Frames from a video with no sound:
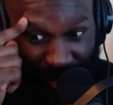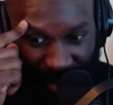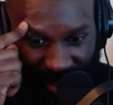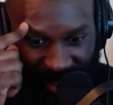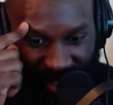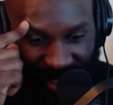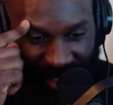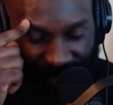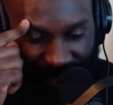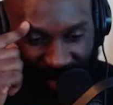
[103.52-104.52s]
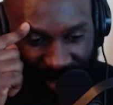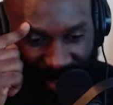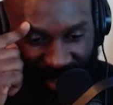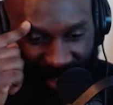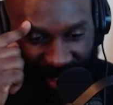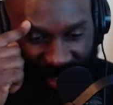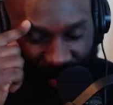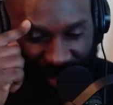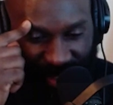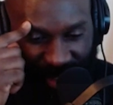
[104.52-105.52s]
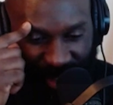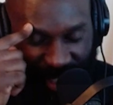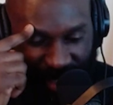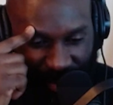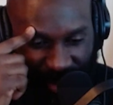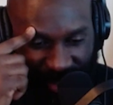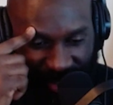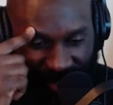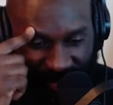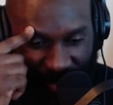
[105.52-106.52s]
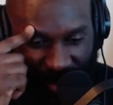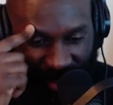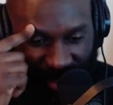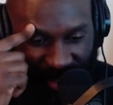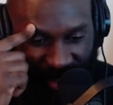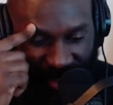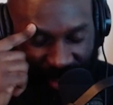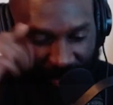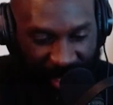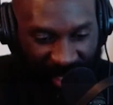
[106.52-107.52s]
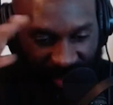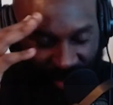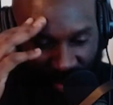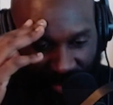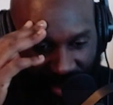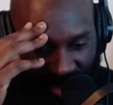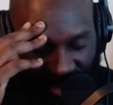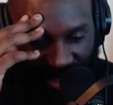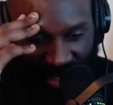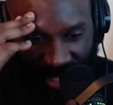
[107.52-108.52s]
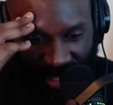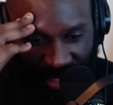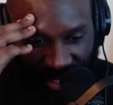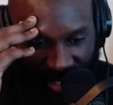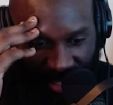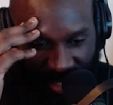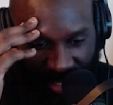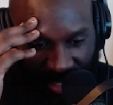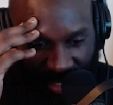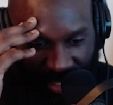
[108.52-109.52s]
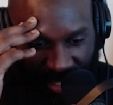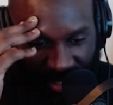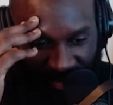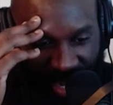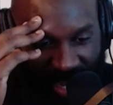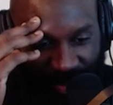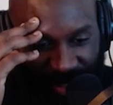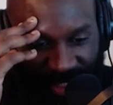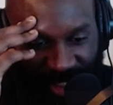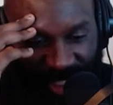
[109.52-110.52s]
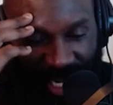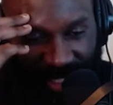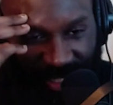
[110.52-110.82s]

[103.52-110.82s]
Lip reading: Boog or something. It was either Jay Boog or Stephen Marley, the band's tour bus. And like, I was just shocked